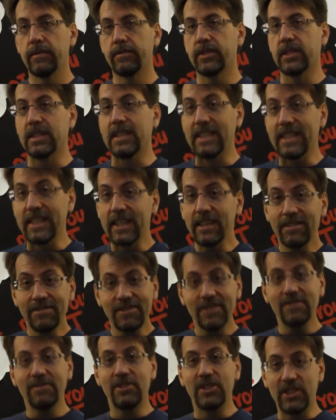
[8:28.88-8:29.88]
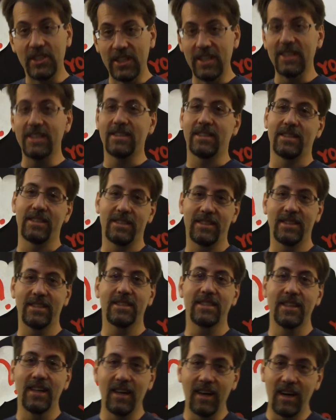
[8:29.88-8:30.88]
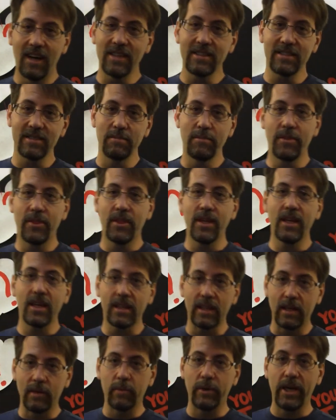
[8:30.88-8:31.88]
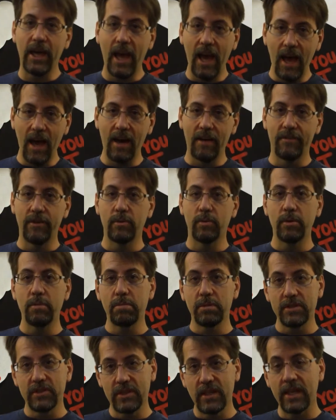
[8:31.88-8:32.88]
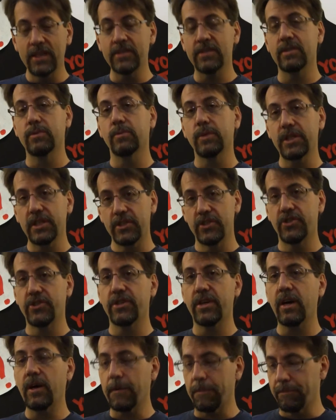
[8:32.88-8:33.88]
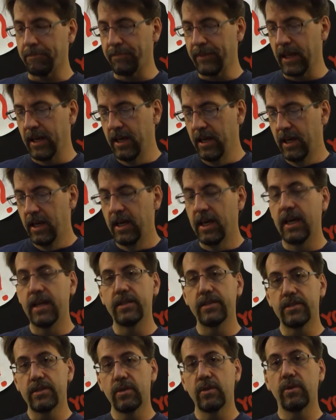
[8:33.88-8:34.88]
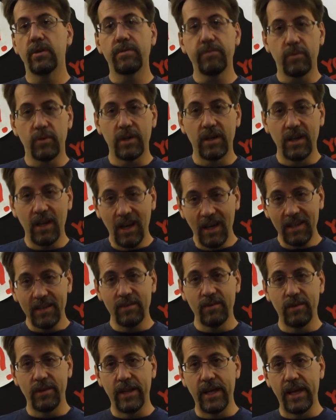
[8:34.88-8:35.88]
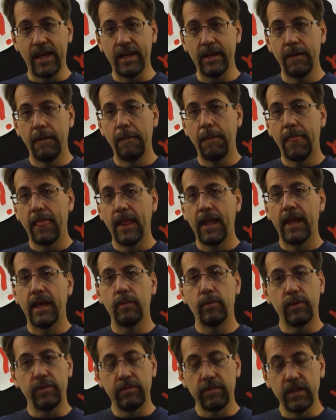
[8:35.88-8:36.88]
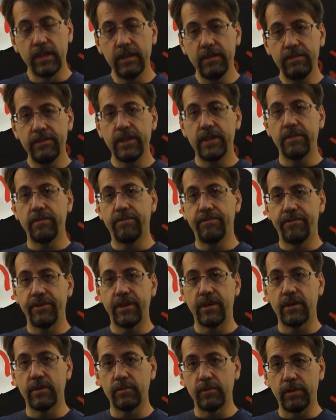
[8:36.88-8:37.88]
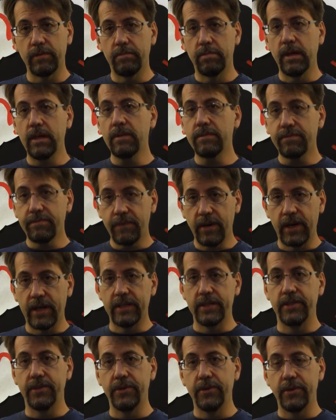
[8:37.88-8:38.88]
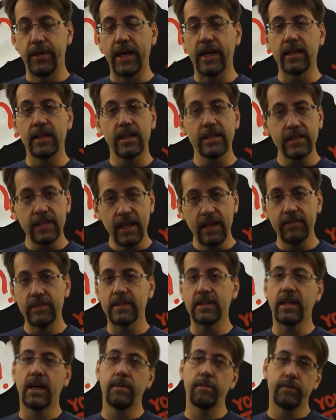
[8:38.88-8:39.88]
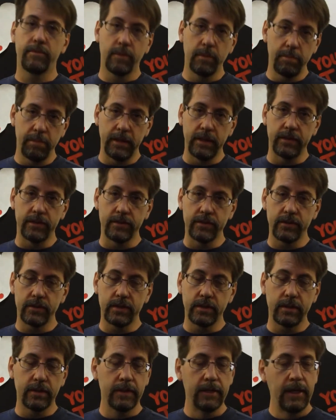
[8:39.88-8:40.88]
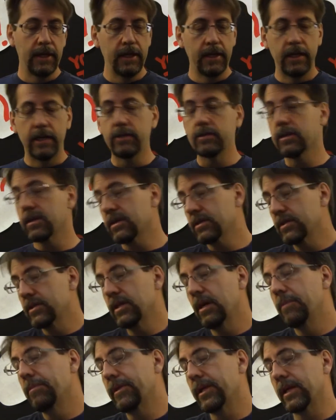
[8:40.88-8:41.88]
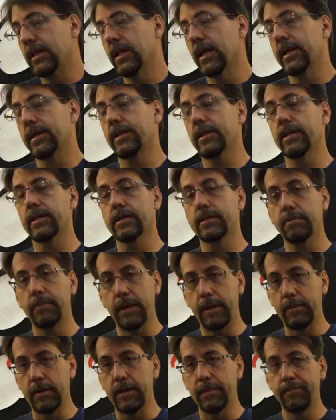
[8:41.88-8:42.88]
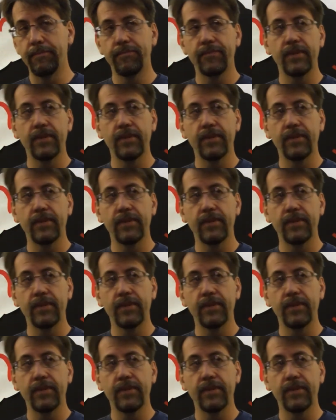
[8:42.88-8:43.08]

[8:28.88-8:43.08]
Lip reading: the gift of Jesus. It's an awesome thing that we have, that we possess, that we can share. And so if we're not doing that, and we've lived in fear, and we've been afraid to do that, let's have a time of repentance. It looks something like this, maybe.